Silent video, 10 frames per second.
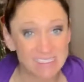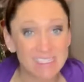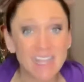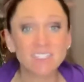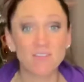
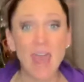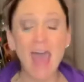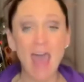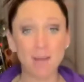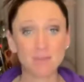sets of
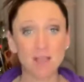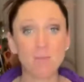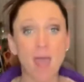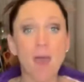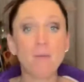abs,
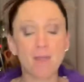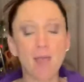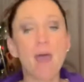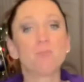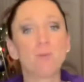
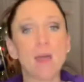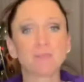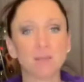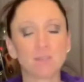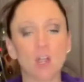ab
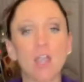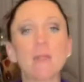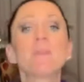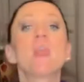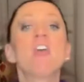reps,
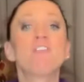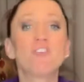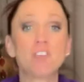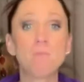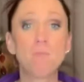
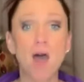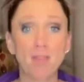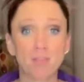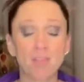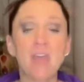for the
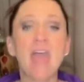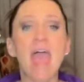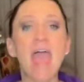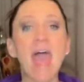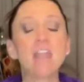month.
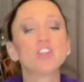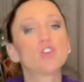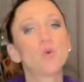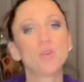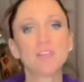And the
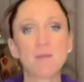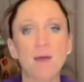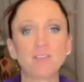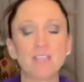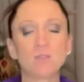cool thing
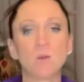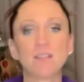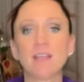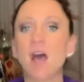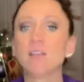about this one
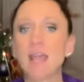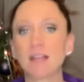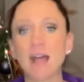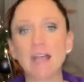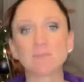is that unlike
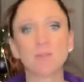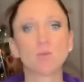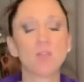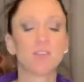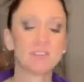last month
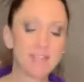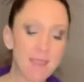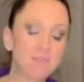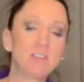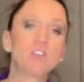where you have the
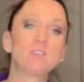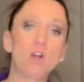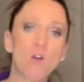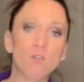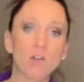same thing that you did
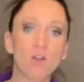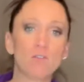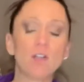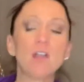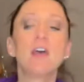over and
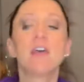over,